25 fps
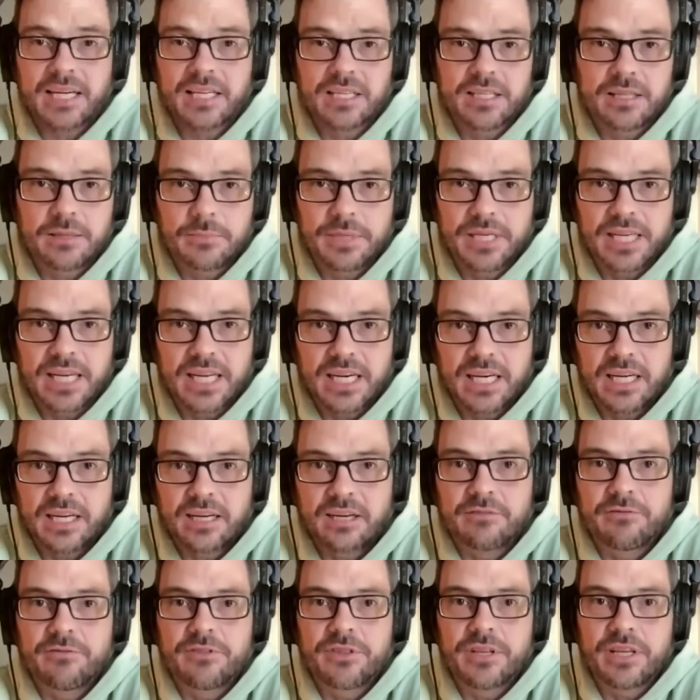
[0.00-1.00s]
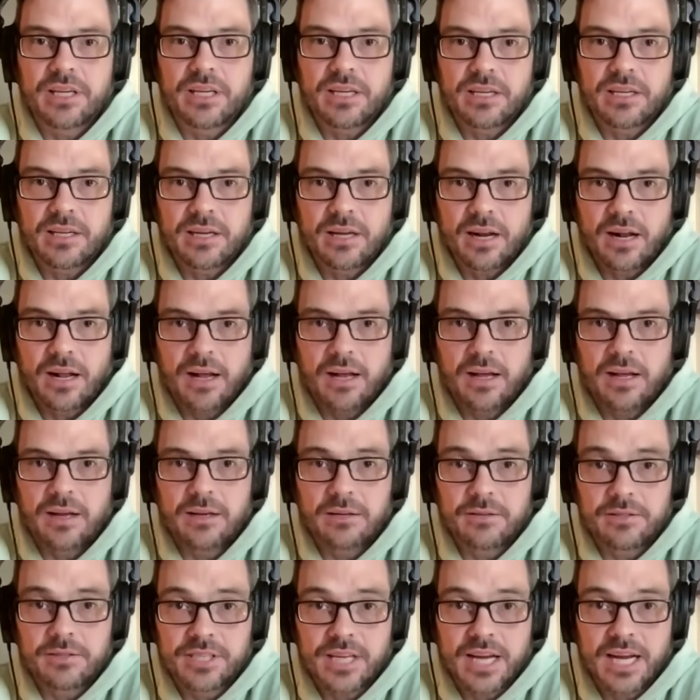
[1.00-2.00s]
to the beginning of the
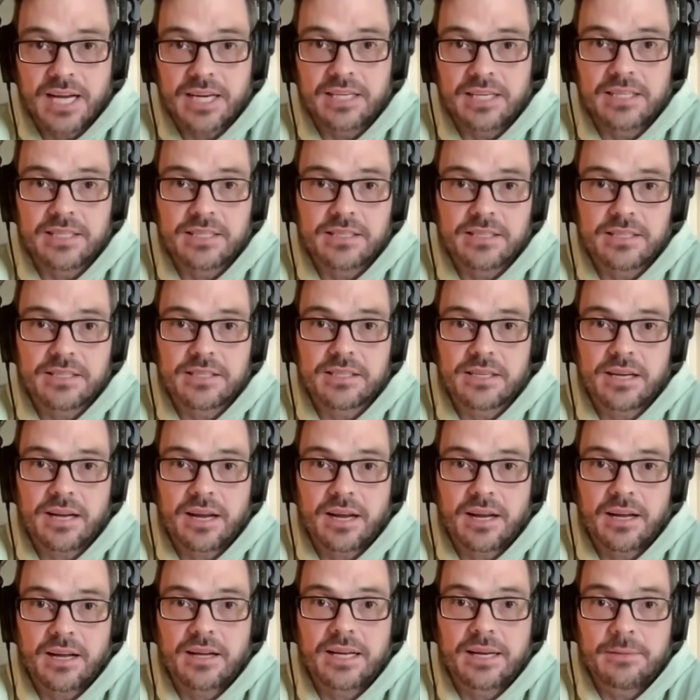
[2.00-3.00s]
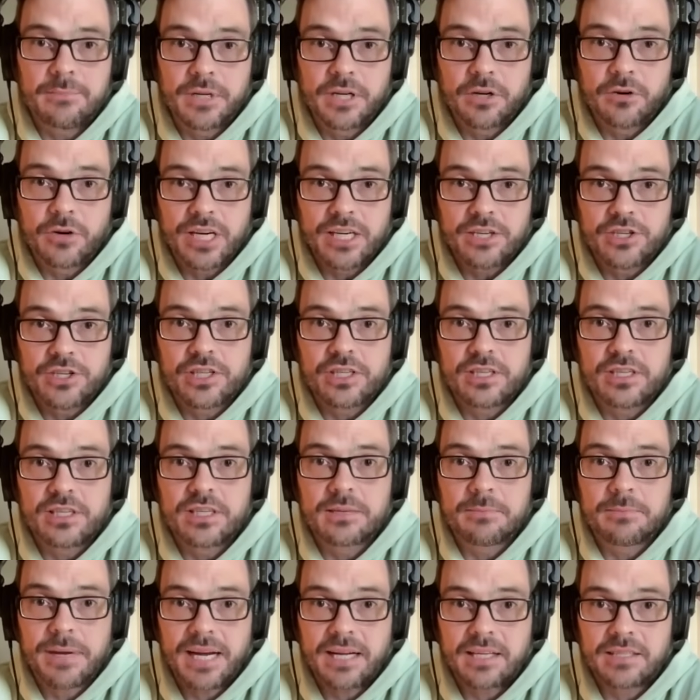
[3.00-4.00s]
Zionist immigration
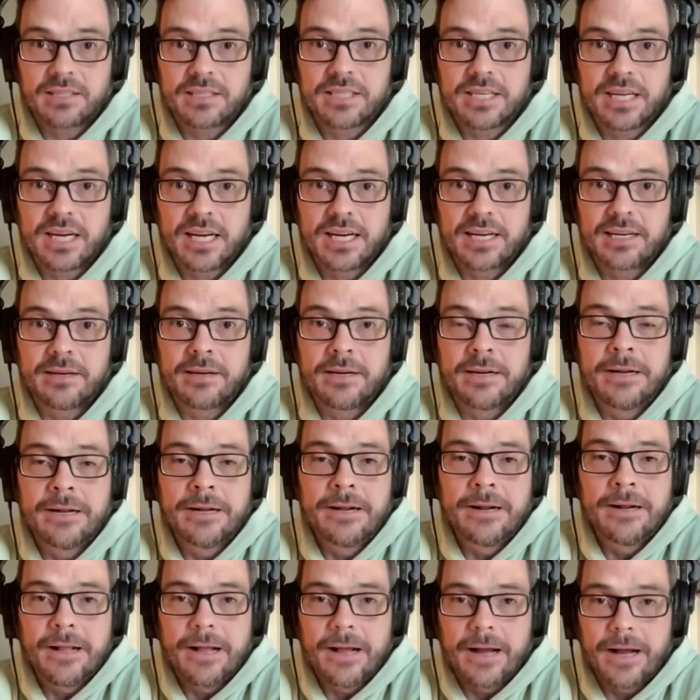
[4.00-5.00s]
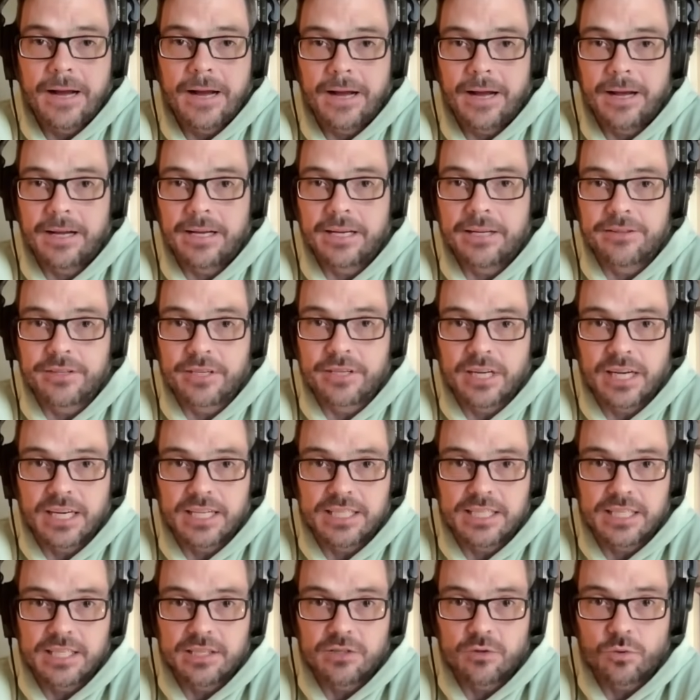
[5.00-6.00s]
to Palestine in the
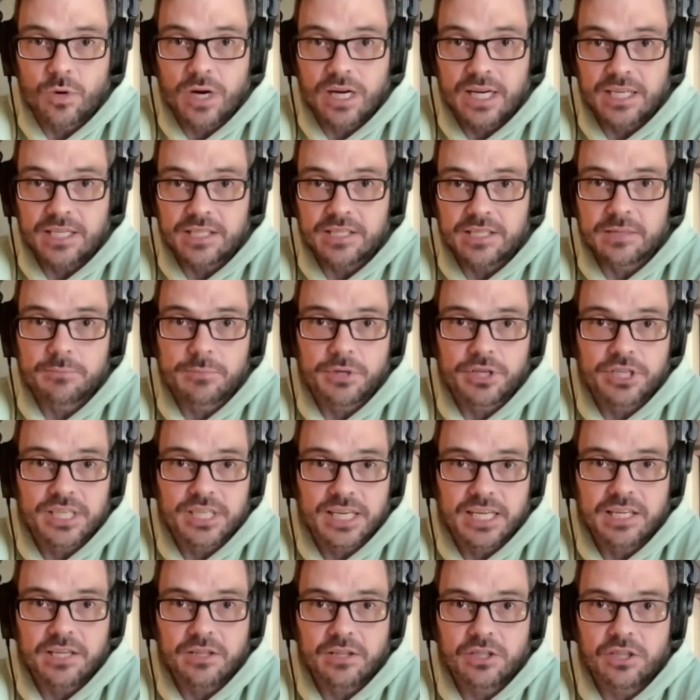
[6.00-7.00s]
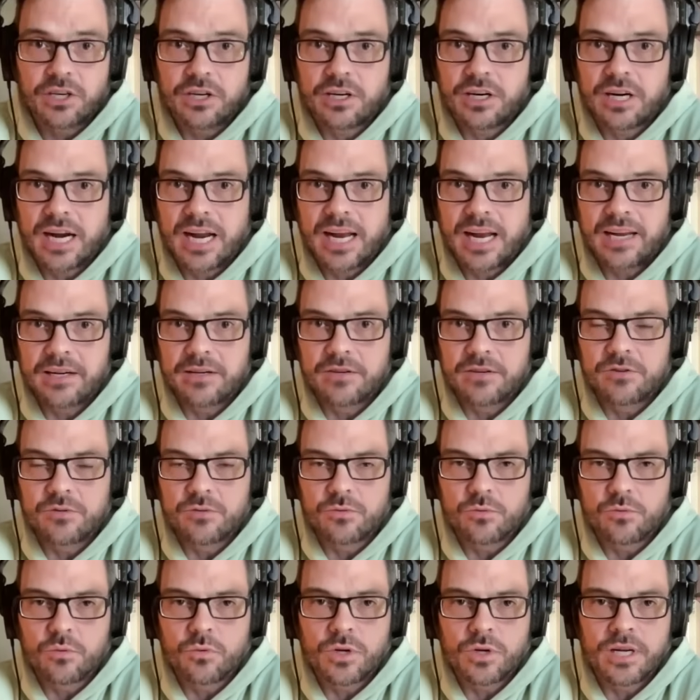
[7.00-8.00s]
1920s in particular. And
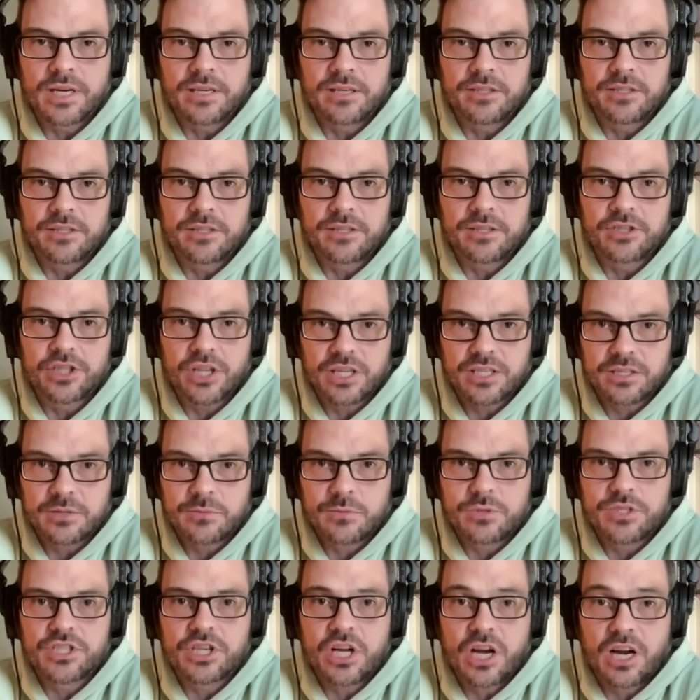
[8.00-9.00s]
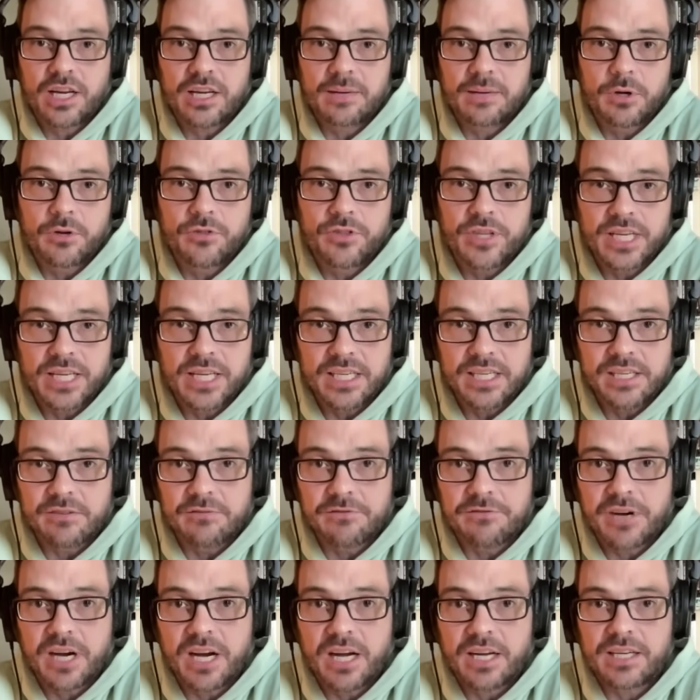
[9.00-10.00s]
when Justin was talking about the
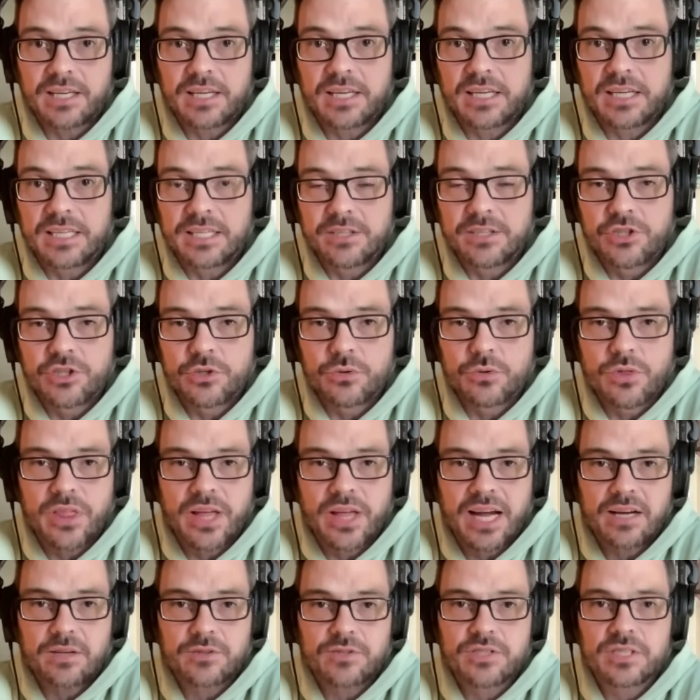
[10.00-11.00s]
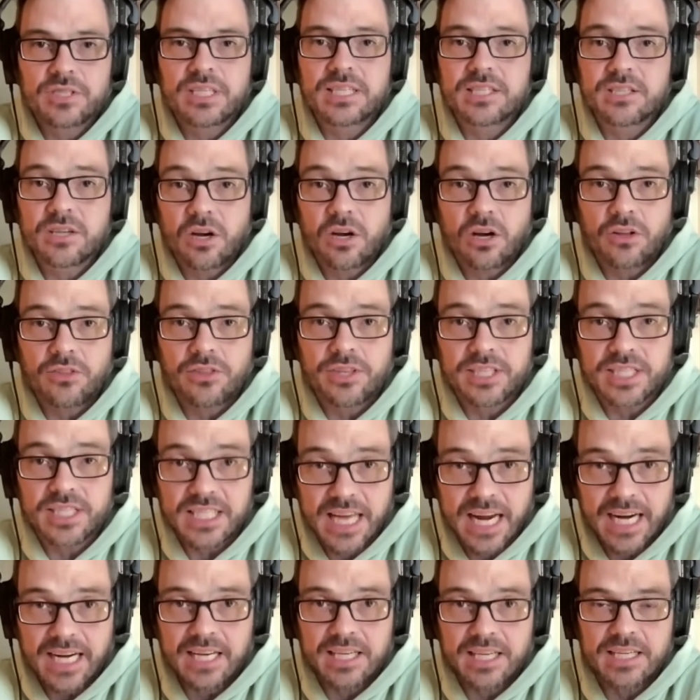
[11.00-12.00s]
Intifada in 2000, it's called the
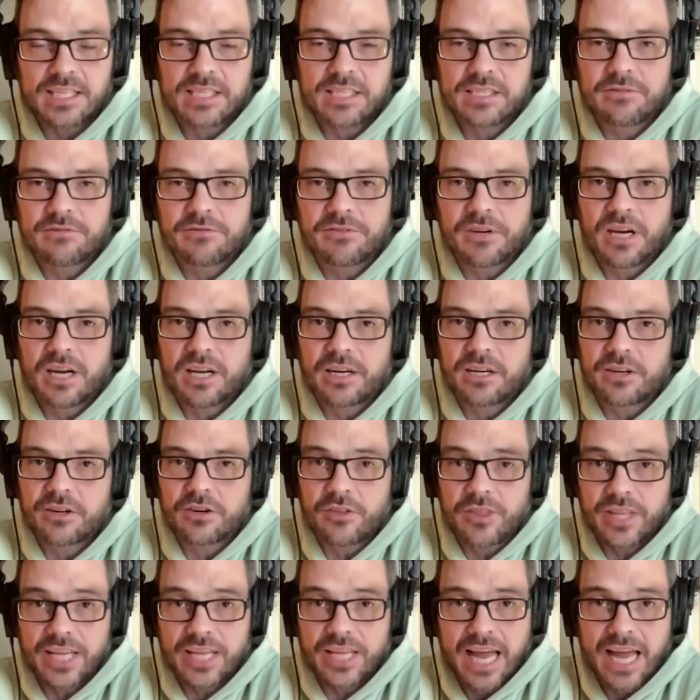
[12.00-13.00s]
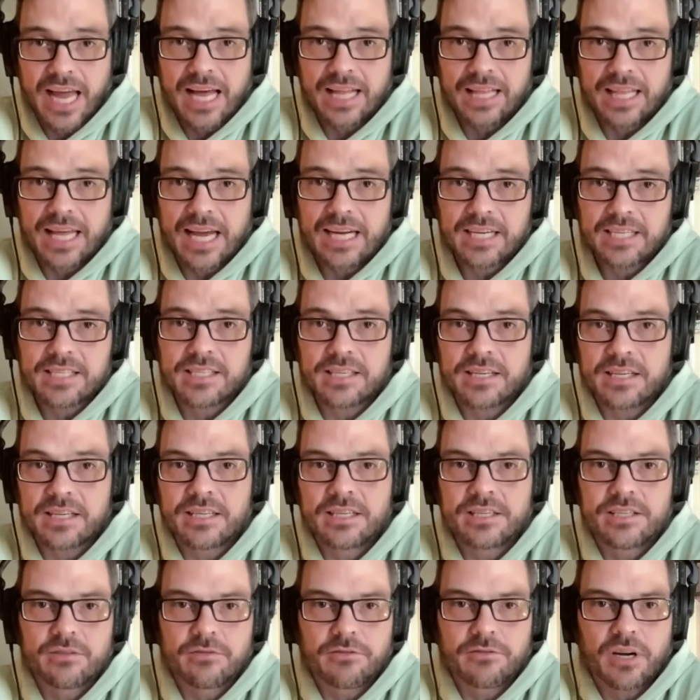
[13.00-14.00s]
Second Intifada, or the Al-Aqsa
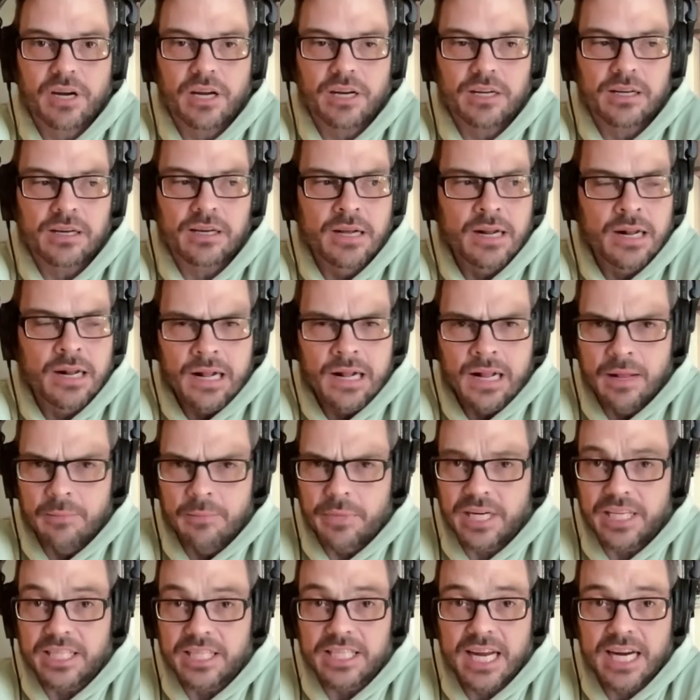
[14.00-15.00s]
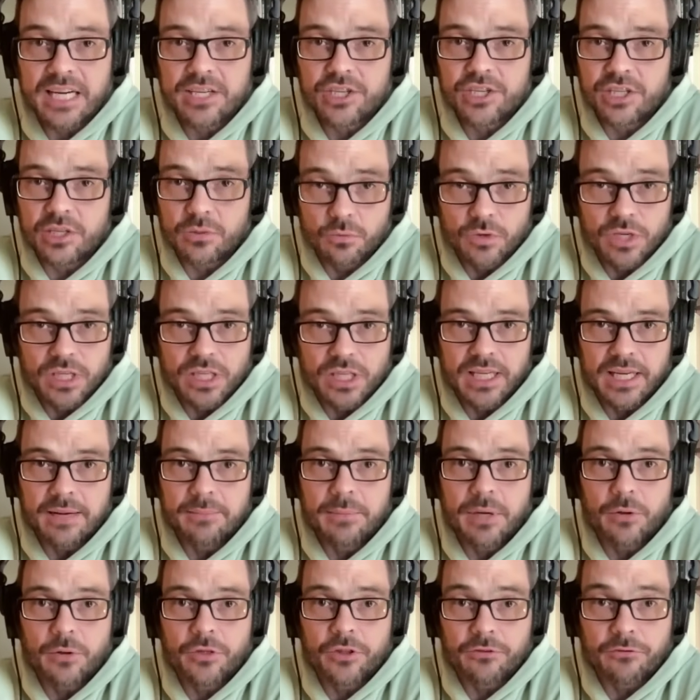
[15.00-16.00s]
Intifada. But it's actually really
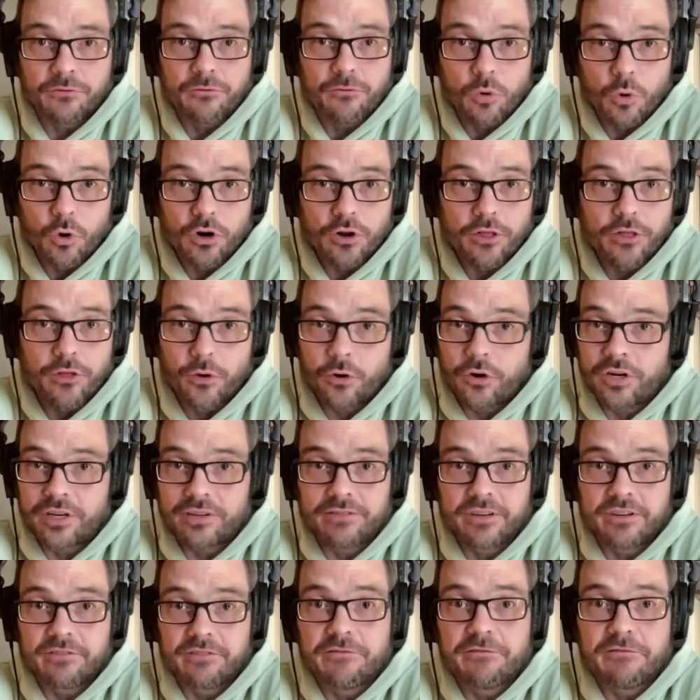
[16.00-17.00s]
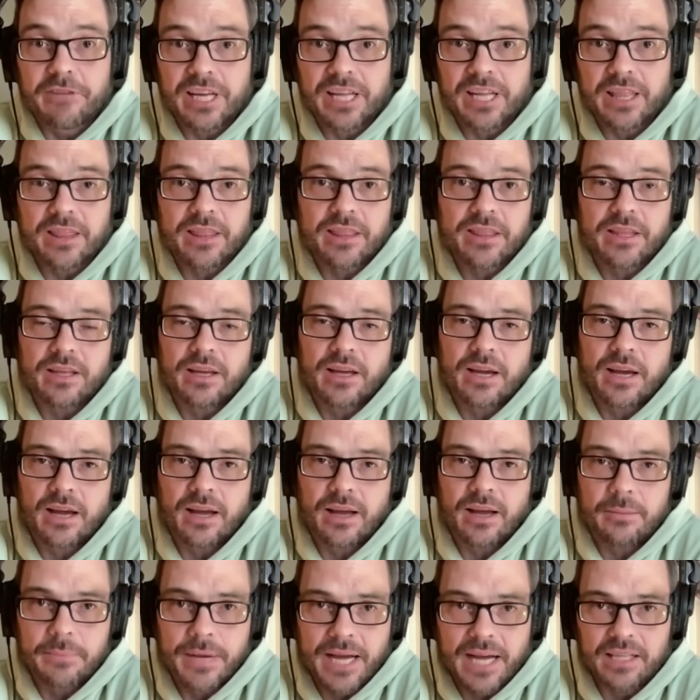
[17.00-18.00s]
about the fourth or even fifth
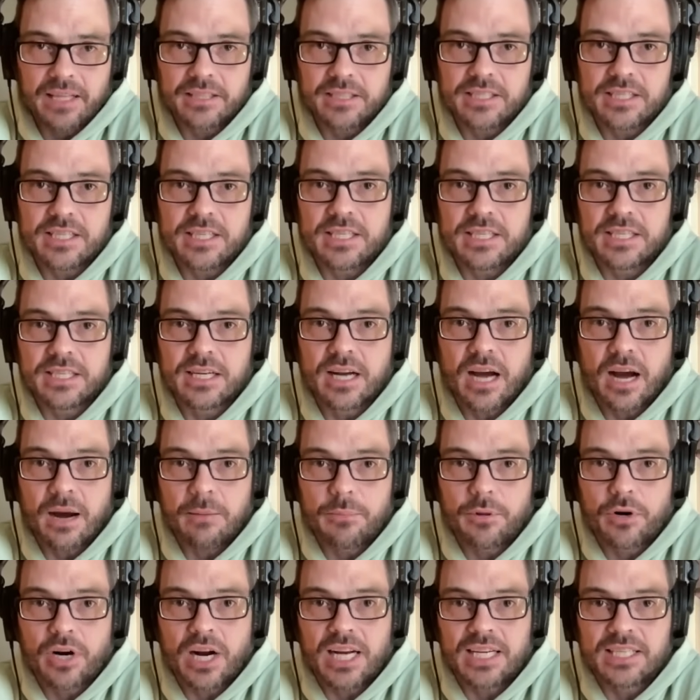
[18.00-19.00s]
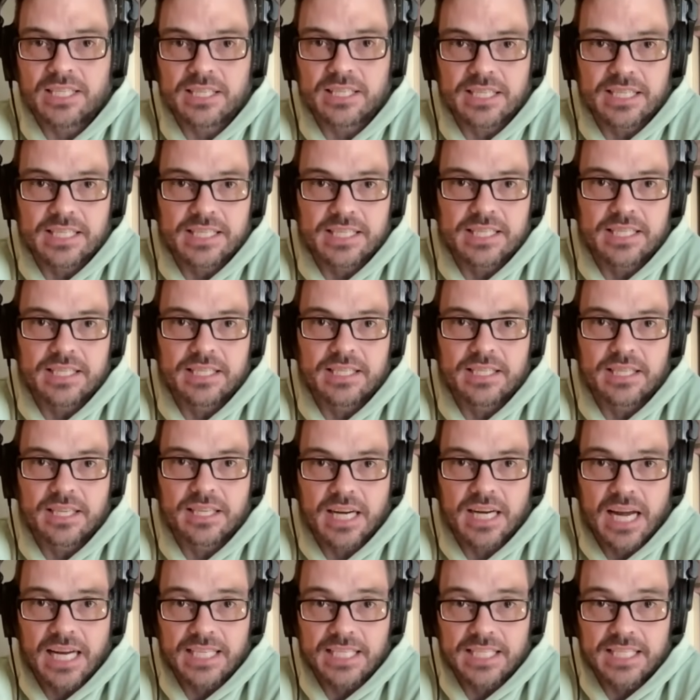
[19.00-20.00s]
Palestinian uprising since the
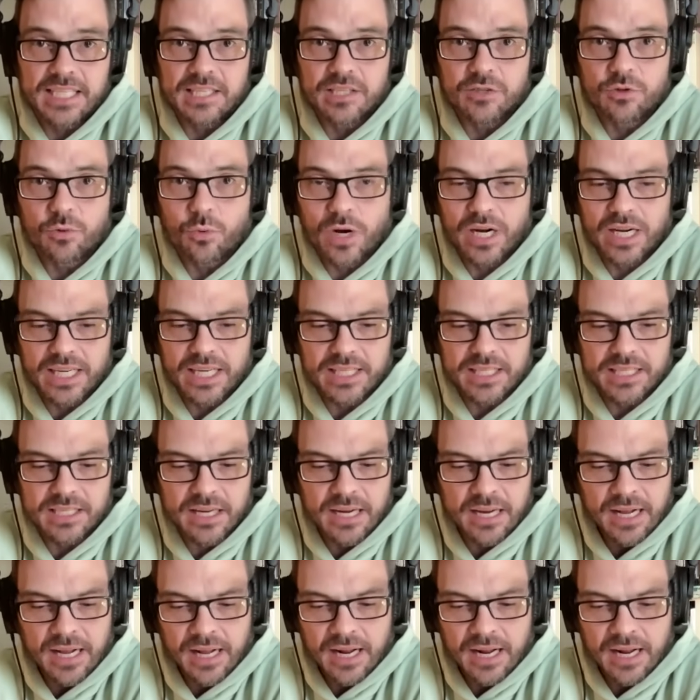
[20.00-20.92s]
1920s.